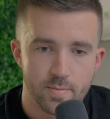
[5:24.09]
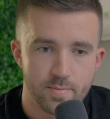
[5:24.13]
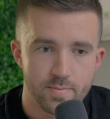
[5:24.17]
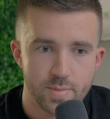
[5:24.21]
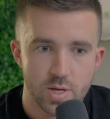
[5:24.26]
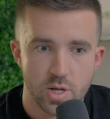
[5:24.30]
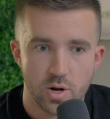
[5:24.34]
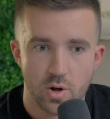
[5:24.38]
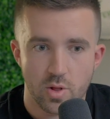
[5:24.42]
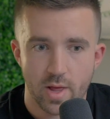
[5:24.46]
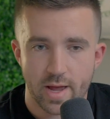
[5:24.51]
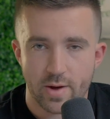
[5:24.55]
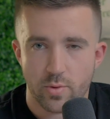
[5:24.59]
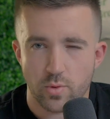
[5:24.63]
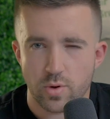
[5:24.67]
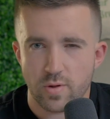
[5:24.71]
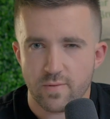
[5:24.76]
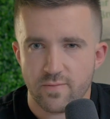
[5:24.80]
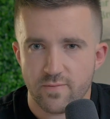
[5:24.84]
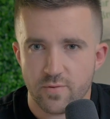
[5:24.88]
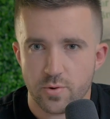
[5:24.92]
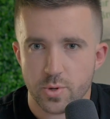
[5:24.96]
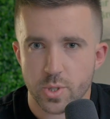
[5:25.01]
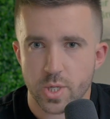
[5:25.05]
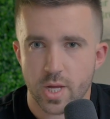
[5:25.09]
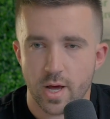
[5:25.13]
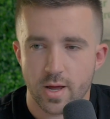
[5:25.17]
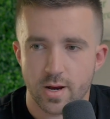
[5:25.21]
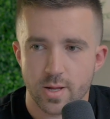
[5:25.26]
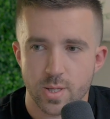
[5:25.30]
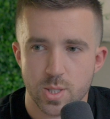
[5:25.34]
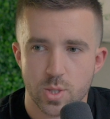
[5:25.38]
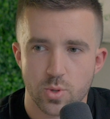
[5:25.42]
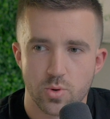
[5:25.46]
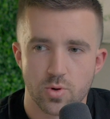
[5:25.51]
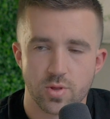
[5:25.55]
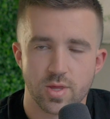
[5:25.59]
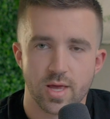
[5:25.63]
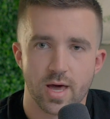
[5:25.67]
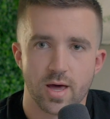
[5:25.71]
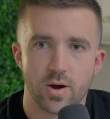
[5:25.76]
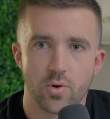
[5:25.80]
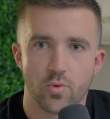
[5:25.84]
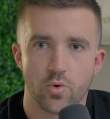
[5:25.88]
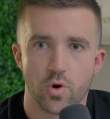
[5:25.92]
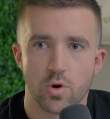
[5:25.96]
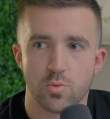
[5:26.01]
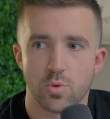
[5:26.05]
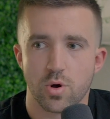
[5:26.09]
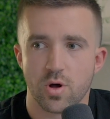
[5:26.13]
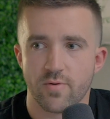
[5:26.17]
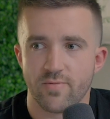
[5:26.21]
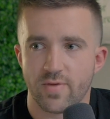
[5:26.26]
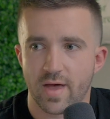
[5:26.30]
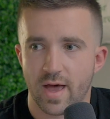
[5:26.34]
like when you first cut into it, that aroma of